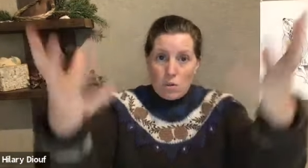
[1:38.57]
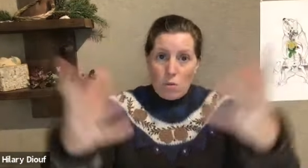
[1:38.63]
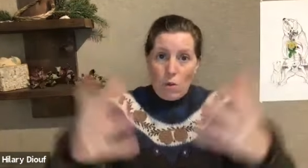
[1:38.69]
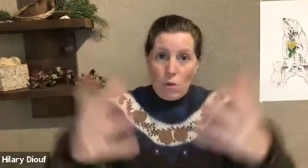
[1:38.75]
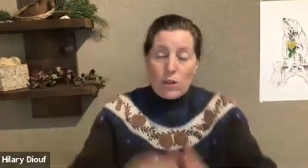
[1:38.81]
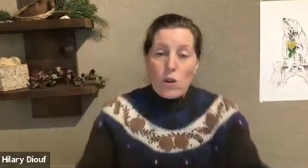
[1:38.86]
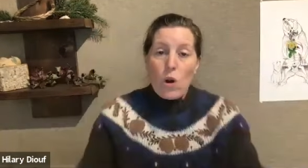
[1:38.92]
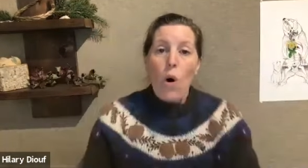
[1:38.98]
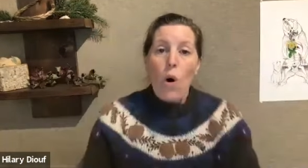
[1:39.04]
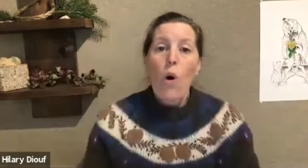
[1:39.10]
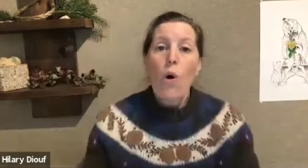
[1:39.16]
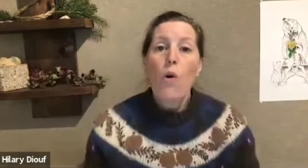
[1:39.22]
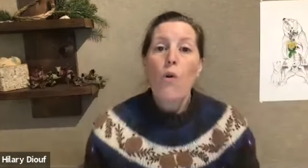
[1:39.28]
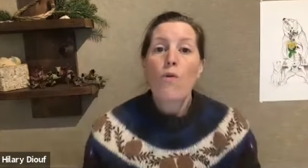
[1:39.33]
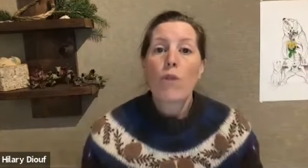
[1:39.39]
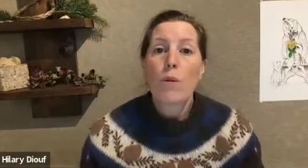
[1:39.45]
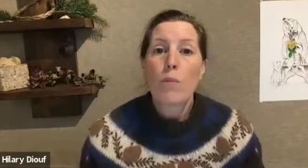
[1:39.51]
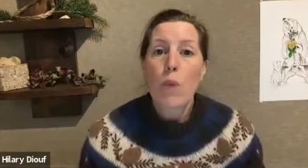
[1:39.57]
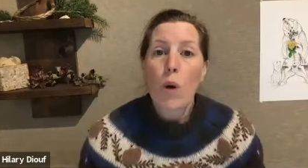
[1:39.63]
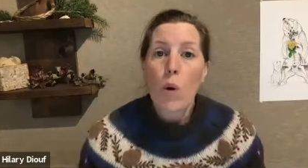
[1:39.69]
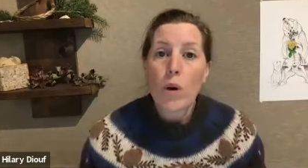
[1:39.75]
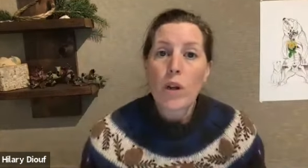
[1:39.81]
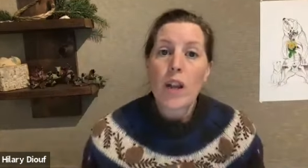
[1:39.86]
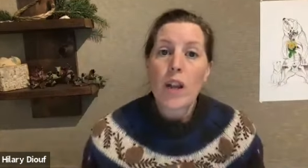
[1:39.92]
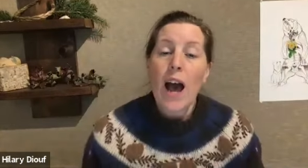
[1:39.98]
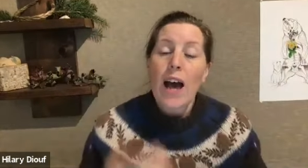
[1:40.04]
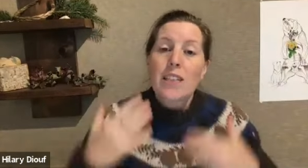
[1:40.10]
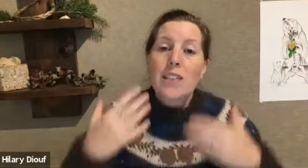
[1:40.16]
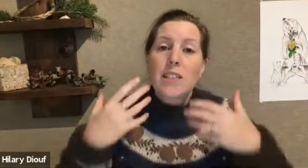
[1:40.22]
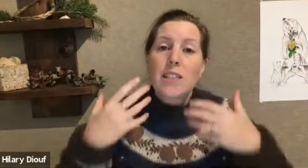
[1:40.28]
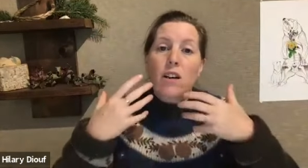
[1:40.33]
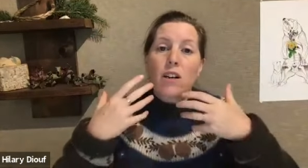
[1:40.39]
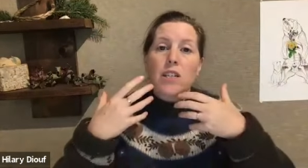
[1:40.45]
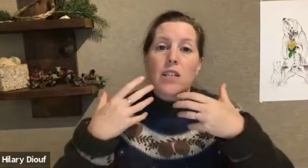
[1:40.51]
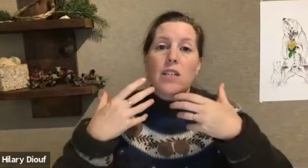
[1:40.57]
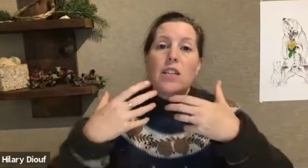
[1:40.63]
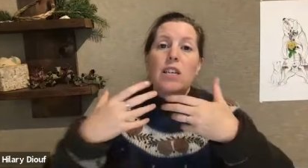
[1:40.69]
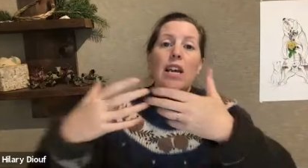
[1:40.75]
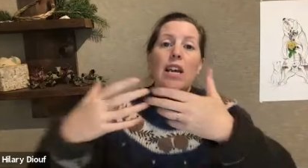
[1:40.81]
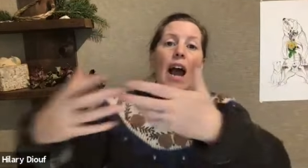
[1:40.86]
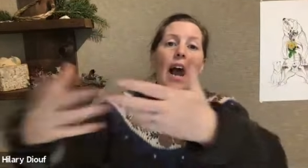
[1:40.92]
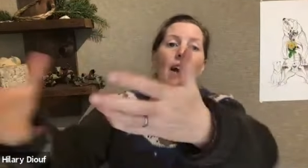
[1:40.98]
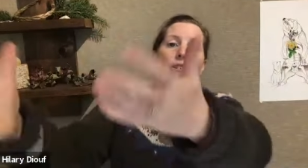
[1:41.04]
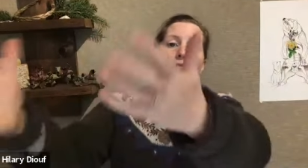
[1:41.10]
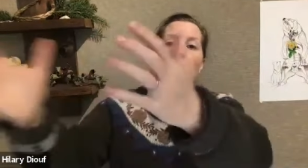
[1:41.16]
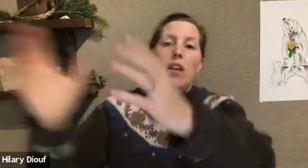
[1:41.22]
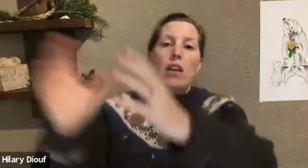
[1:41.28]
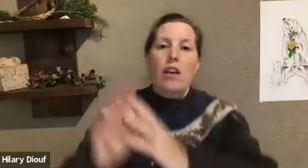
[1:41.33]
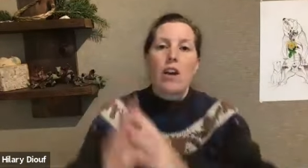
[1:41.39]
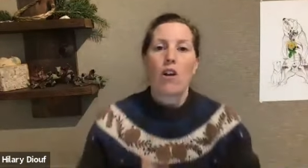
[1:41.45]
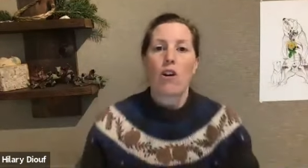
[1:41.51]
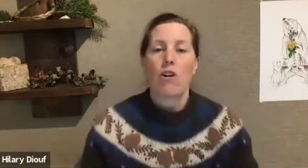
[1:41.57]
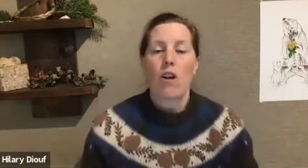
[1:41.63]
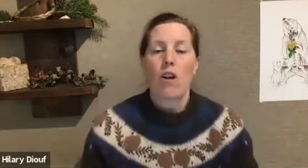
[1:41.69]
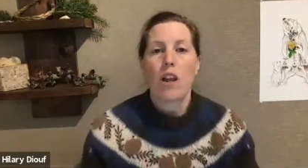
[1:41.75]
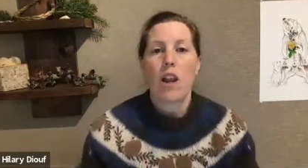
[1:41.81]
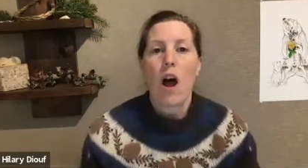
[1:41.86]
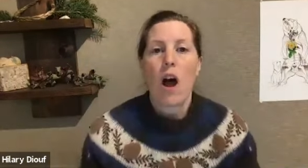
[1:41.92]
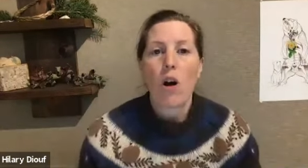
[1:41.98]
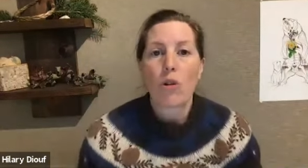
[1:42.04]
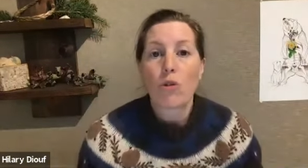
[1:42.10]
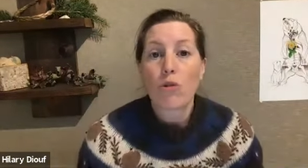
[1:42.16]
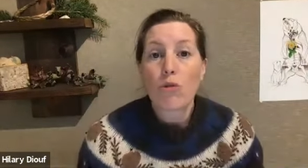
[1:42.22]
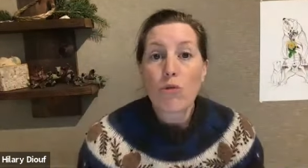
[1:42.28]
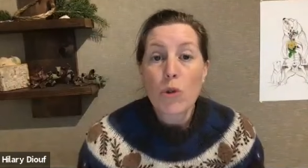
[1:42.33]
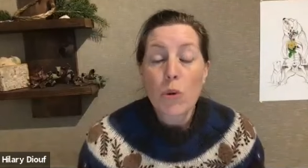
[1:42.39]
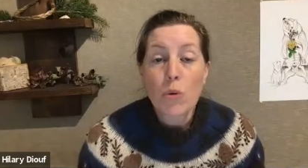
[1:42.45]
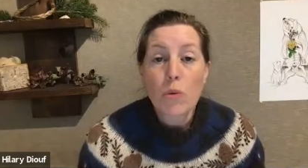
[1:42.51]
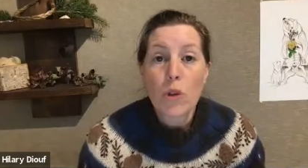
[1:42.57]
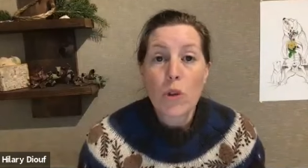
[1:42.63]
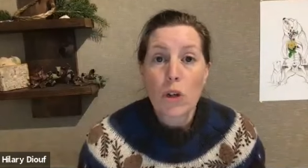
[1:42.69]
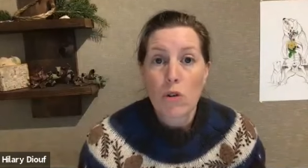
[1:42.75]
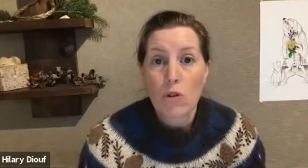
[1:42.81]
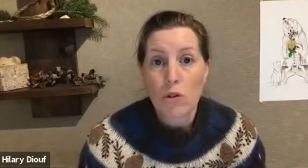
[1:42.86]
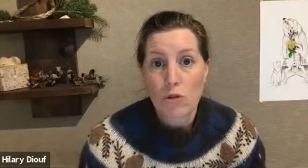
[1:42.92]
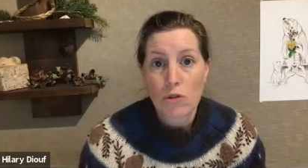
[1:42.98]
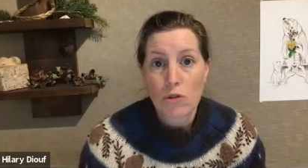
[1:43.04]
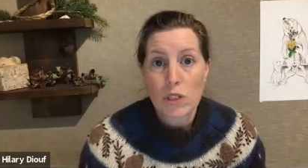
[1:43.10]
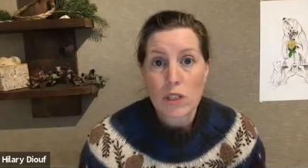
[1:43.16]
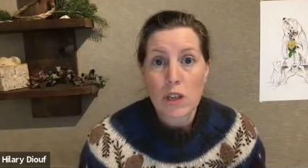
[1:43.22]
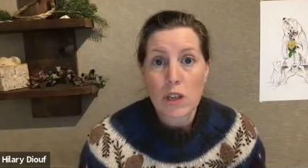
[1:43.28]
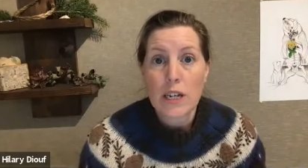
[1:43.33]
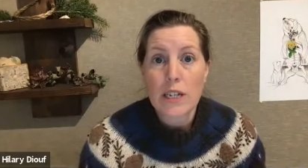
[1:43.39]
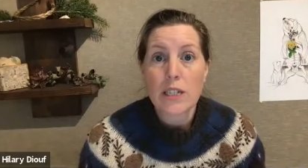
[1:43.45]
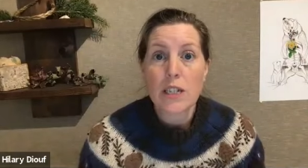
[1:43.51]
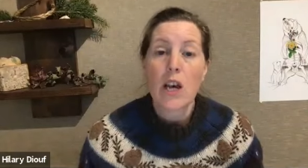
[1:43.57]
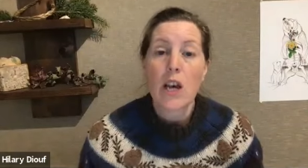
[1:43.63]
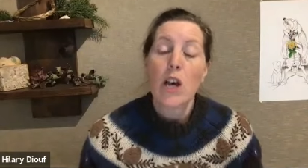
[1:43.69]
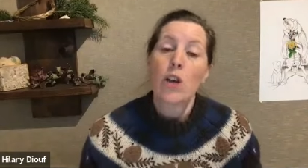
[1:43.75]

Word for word: went over Bowen and started carrying her along through the countryside,